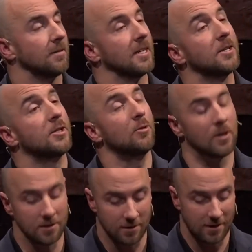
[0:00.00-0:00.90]
The issue
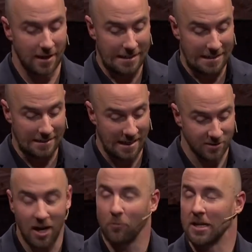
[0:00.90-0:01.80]
is, is that
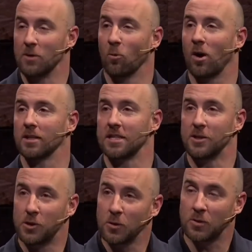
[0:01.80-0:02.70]
that's not what he wants. He
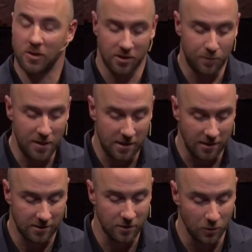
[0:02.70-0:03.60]
chooses to speak in a
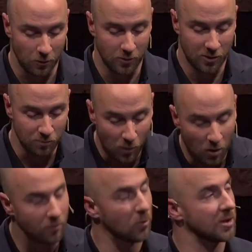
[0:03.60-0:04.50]
still
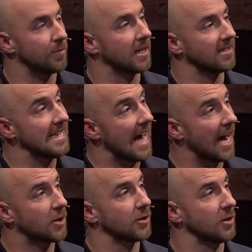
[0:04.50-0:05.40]
small voice because he
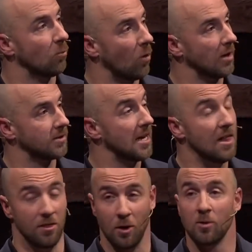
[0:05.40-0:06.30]
actually wants
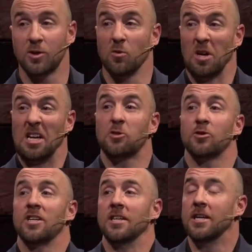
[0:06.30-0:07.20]
those who are
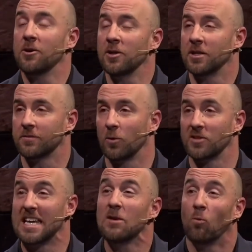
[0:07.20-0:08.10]
interested in hearing his voice,
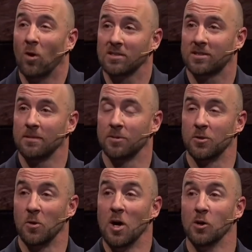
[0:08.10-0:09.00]
he wants them
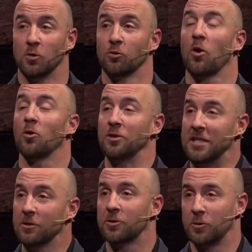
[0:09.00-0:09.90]
to draw
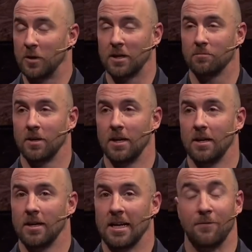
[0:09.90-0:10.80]
near to him.
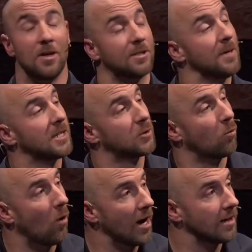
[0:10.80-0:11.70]
And if he speaks
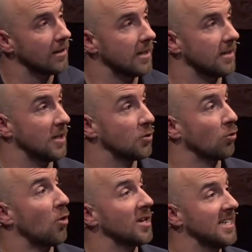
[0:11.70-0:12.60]
quietly, the
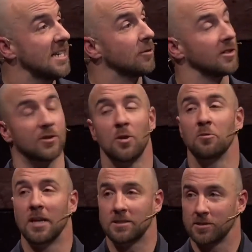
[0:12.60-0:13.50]
drawing near is so
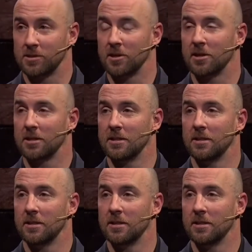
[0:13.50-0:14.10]
necessary.